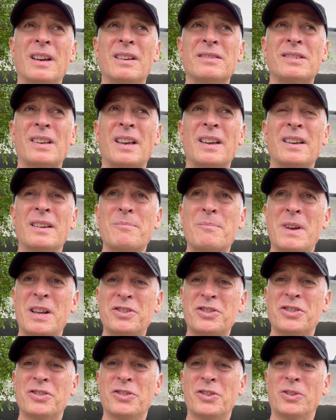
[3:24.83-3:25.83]
As I
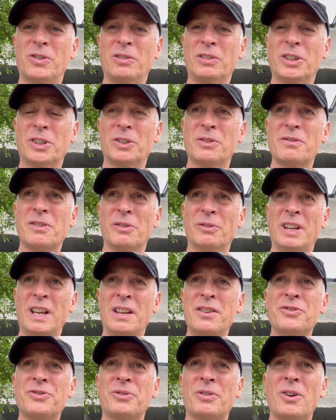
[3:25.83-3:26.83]
mentioned earlier in the
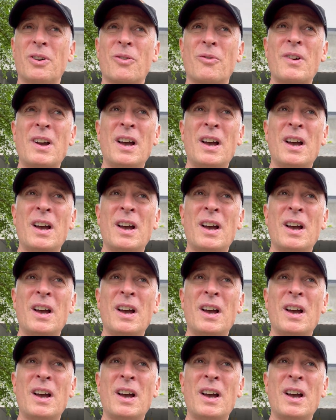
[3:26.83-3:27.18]
intro,